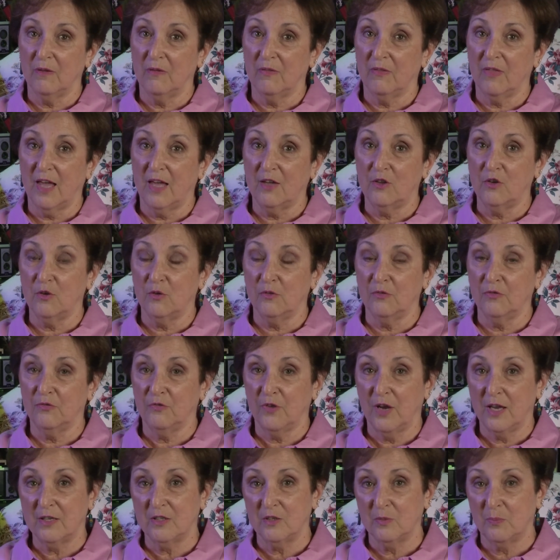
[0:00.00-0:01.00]
that your
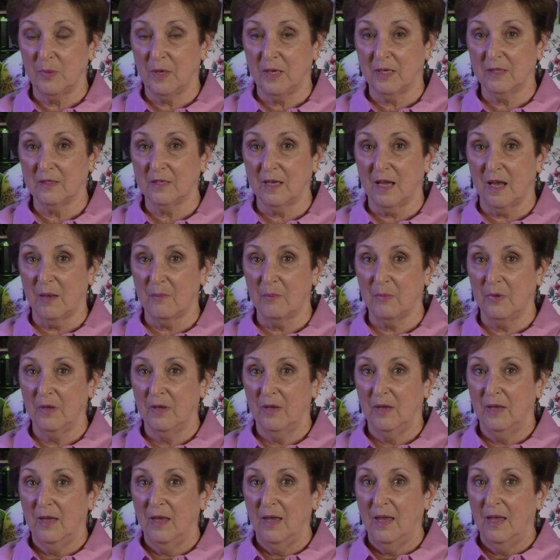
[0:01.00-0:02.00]
friend picked up
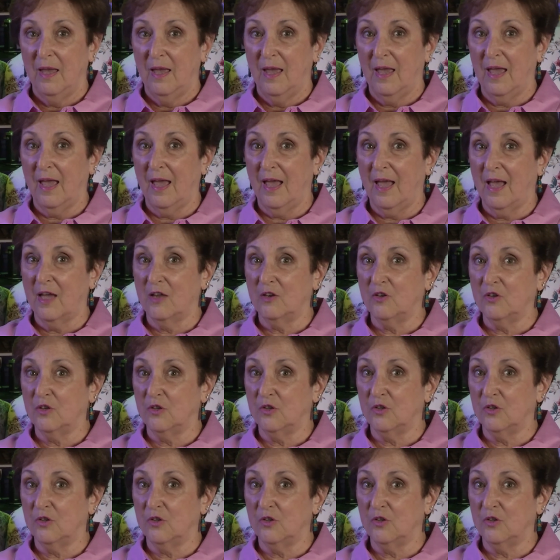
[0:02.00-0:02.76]
and